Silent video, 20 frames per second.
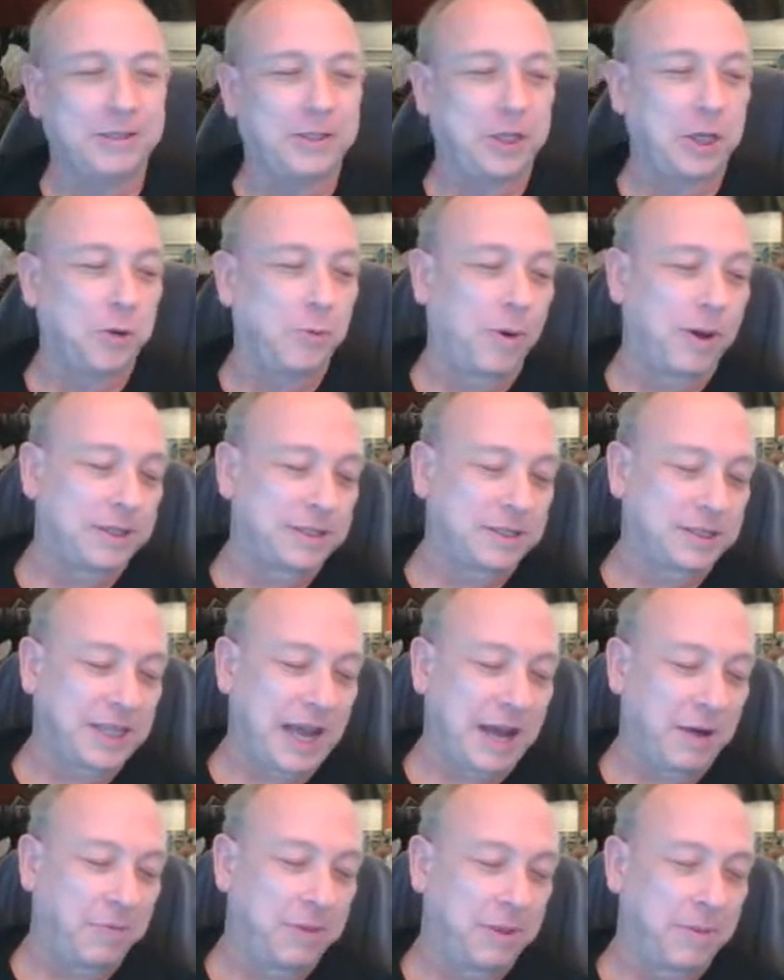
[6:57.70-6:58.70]
you want to
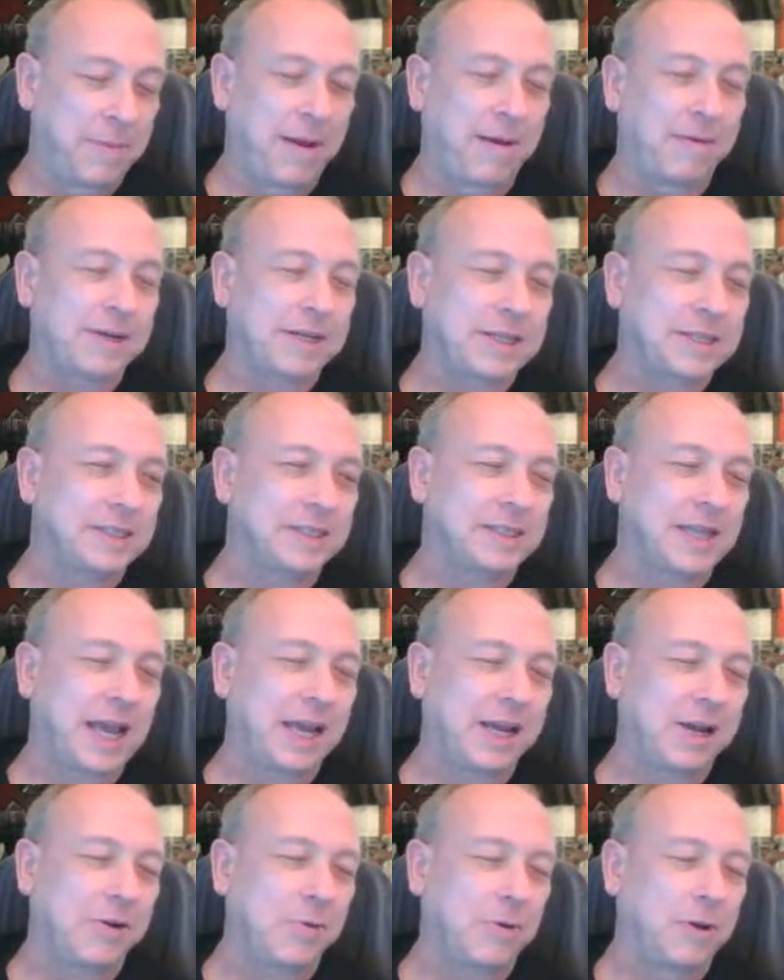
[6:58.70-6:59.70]
start with American
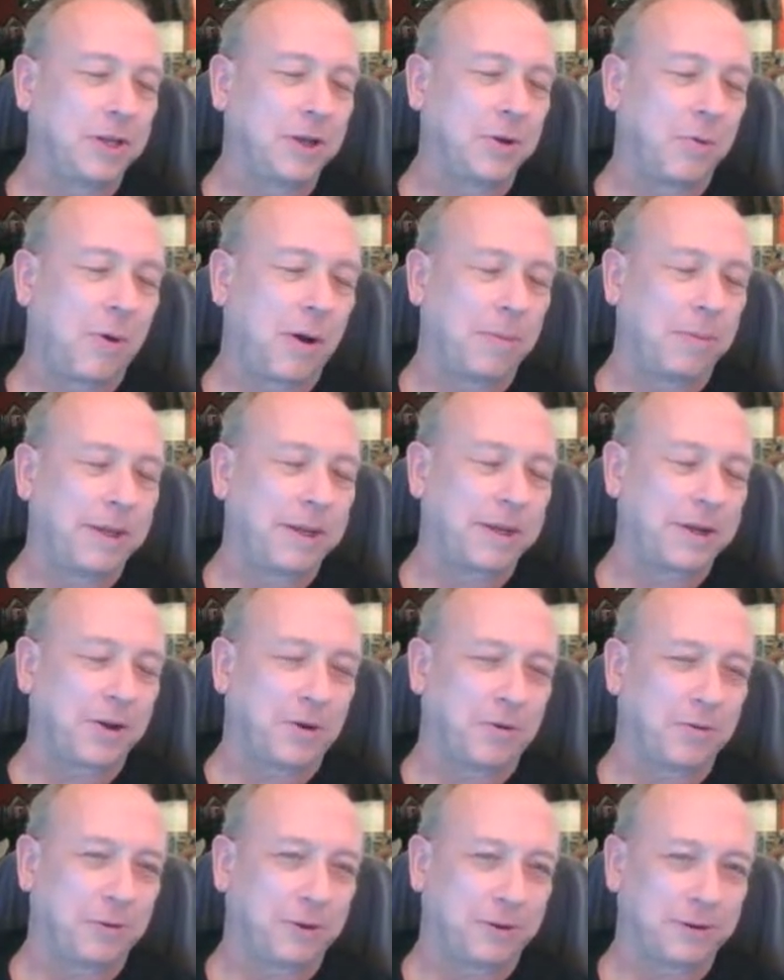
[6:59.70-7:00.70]
Psycho, or do you want me to
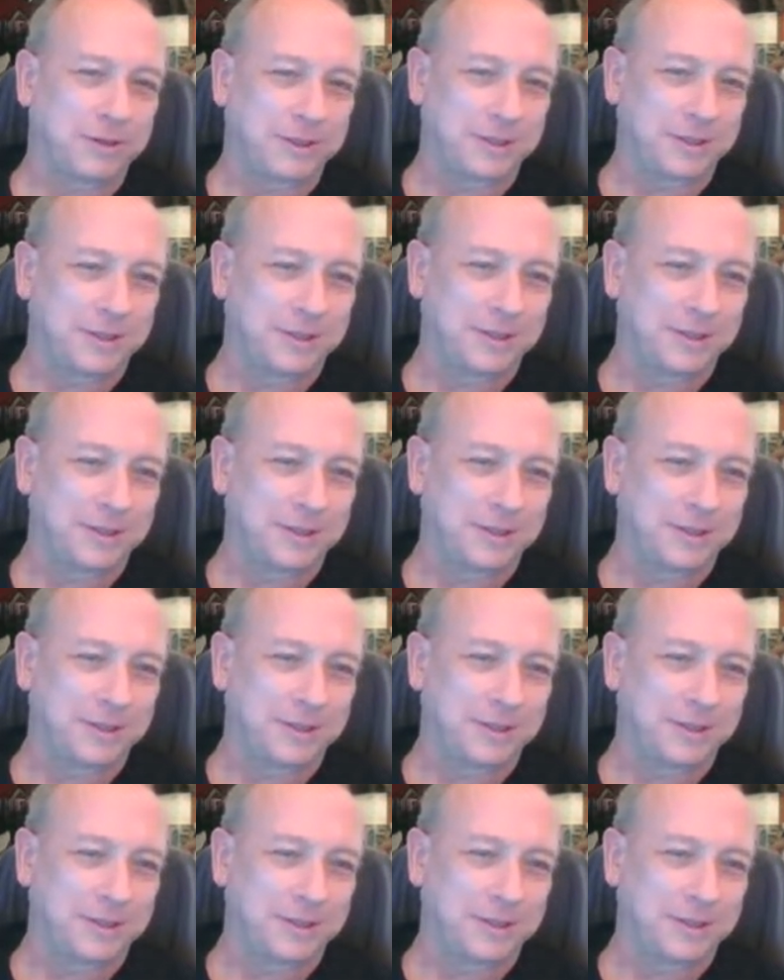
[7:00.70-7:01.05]
go first?